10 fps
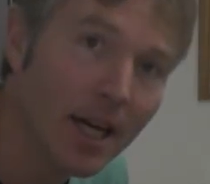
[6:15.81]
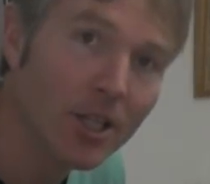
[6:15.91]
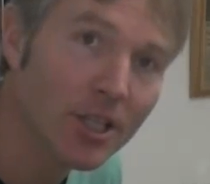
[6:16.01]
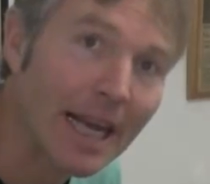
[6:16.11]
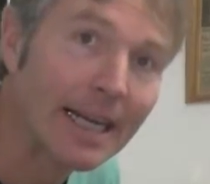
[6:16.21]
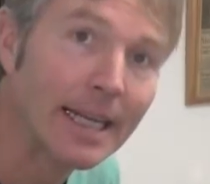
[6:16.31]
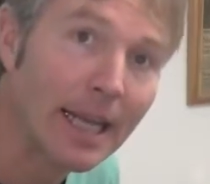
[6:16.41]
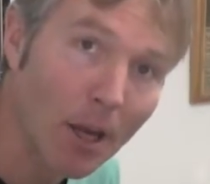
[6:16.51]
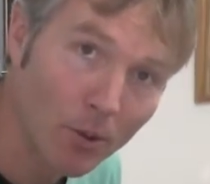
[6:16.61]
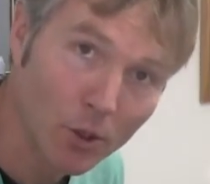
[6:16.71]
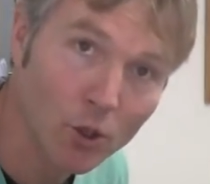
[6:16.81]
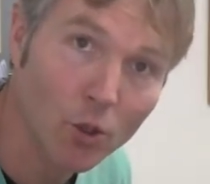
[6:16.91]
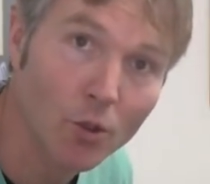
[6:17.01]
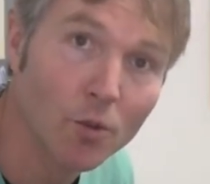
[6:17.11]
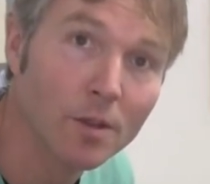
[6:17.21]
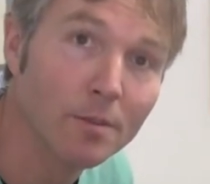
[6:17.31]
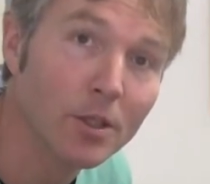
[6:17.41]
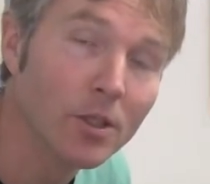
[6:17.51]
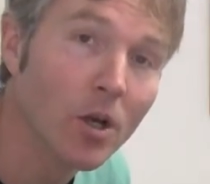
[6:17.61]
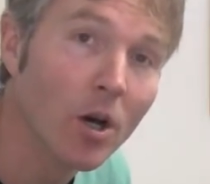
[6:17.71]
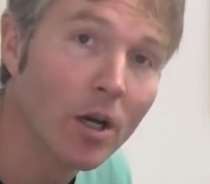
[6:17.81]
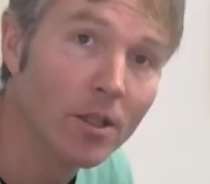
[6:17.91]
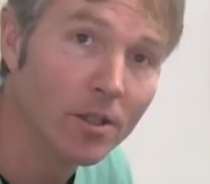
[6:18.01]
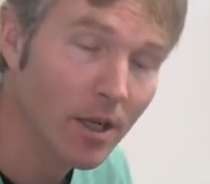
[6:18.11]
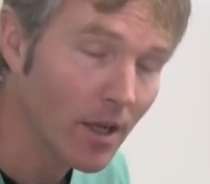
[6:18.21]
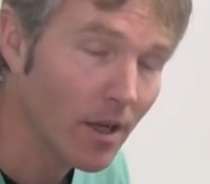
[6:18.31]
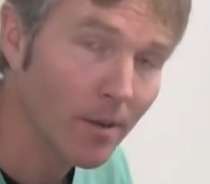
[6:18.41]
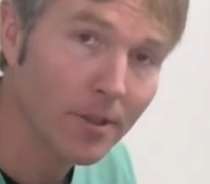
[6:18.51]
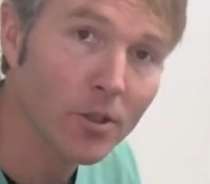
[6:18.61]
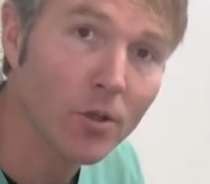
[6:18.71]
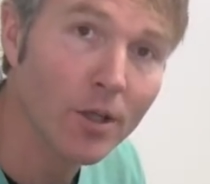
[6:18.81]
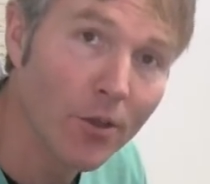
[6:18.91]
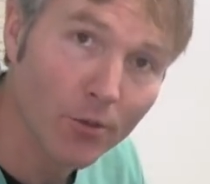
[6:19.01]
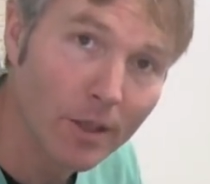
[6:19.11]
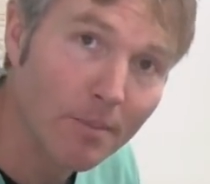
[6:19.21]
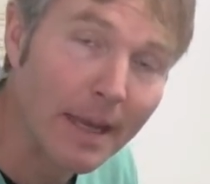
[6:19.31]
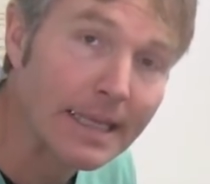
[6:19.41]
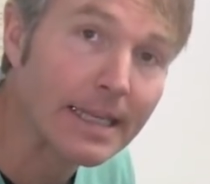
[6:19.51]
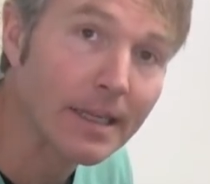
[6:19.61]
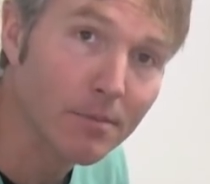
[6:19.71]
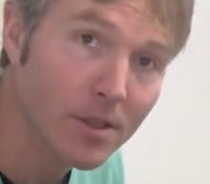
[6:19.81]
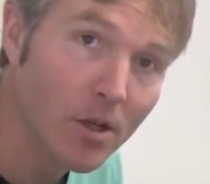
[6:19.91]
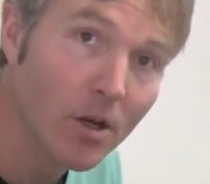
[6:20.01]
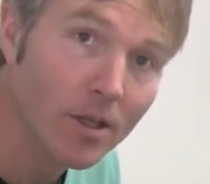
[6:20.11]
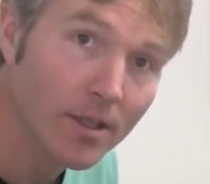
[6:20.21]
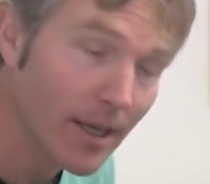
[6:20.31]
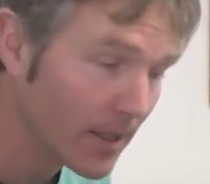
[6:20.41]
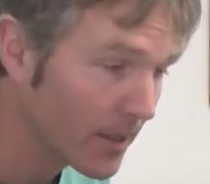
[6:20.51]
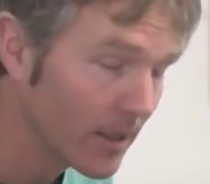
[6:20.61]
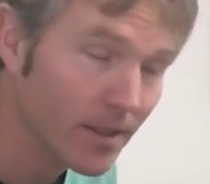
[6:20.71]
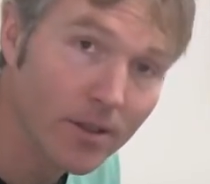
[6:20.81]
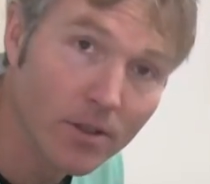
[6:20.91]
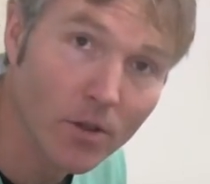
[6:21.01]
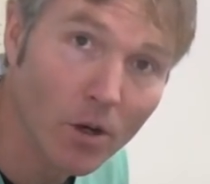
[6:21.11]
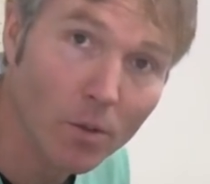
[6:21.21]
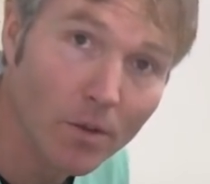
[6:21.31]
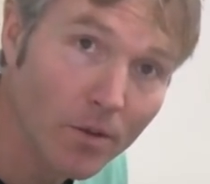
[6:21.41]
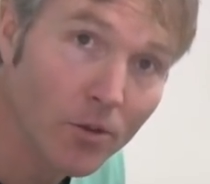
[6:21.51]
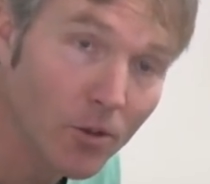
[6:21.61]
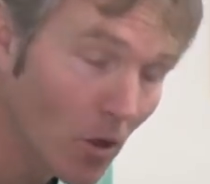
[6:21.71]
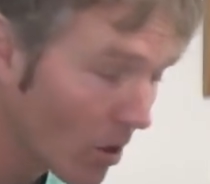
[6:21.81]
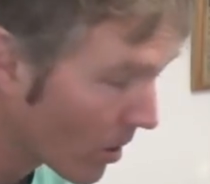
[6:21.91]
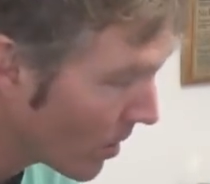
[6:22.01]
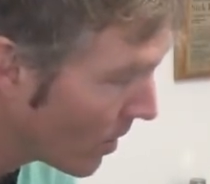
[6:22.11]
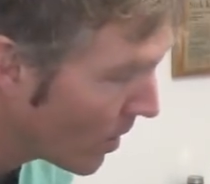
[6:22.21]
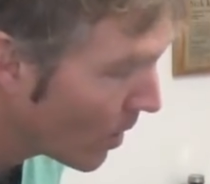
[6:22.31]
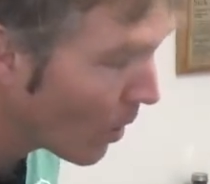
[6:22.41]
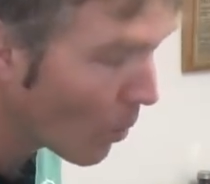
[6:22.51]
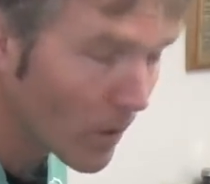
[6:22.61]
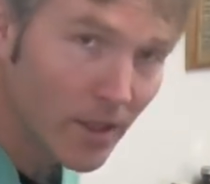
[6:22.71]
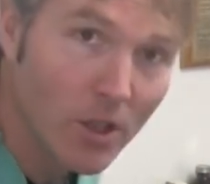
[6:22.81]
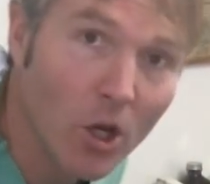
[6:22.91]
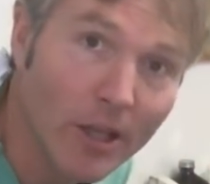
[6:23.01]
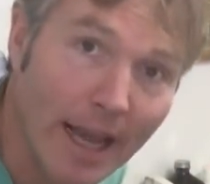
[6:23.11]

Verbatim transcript: touch technique I want to show you is massage. I'm going to show you three basic massage techniques to start with in your dog. One is called